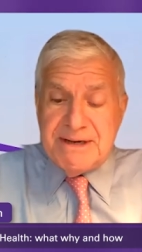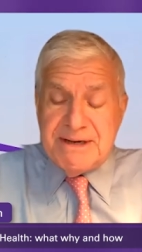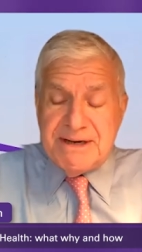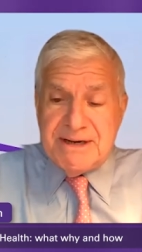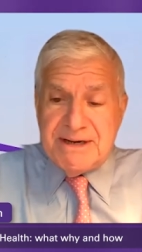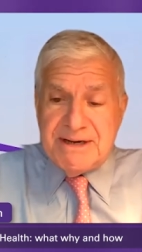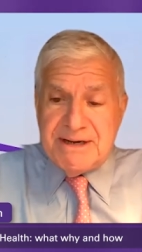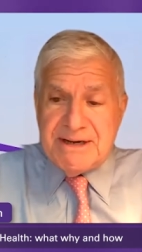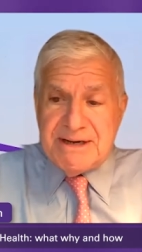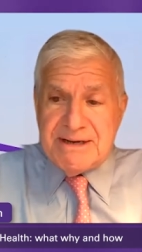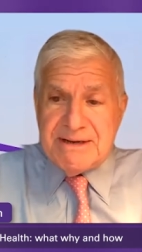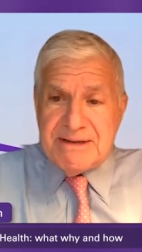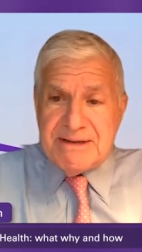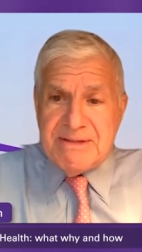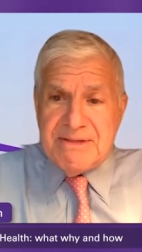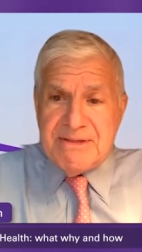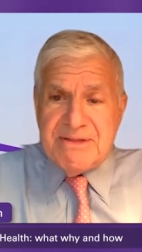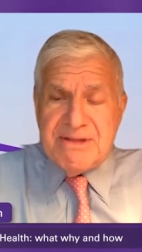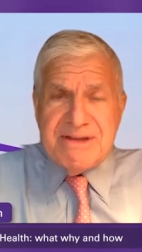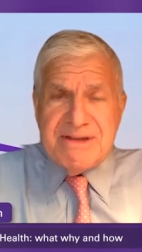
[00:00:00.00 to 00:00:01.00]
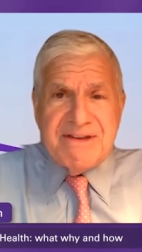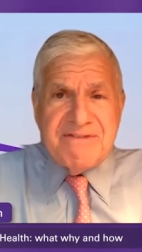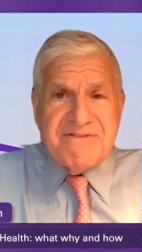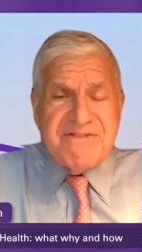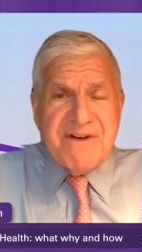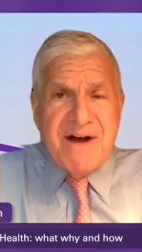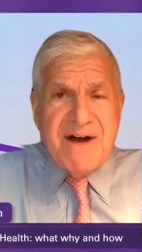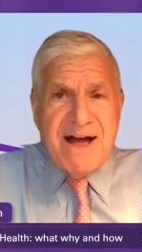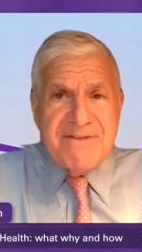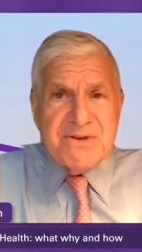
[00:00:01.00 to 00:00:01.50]
Uh, the
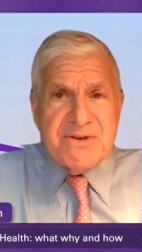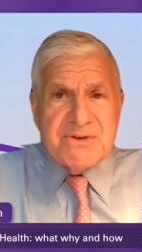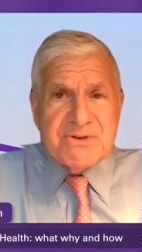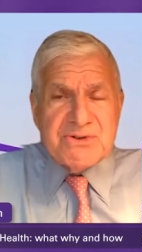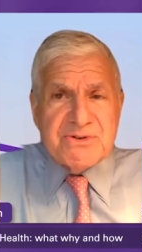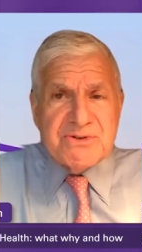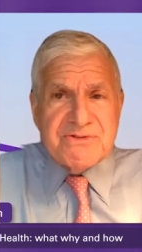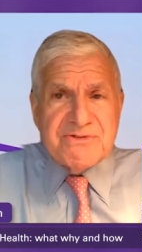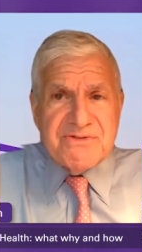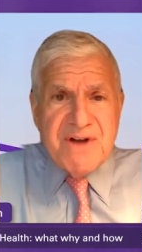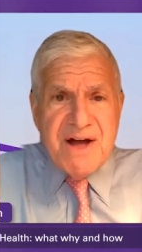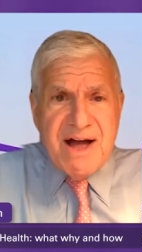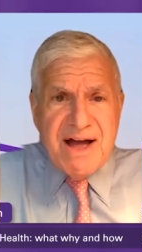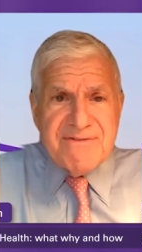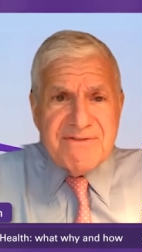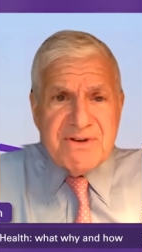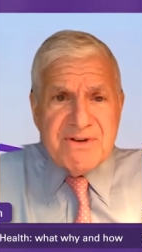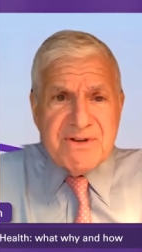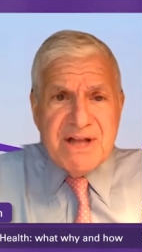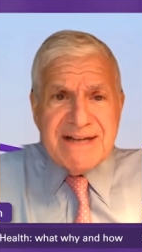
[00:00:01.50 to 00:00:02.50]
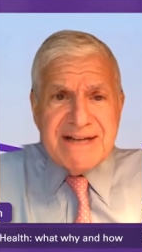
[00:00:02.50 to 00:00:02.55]
five year survival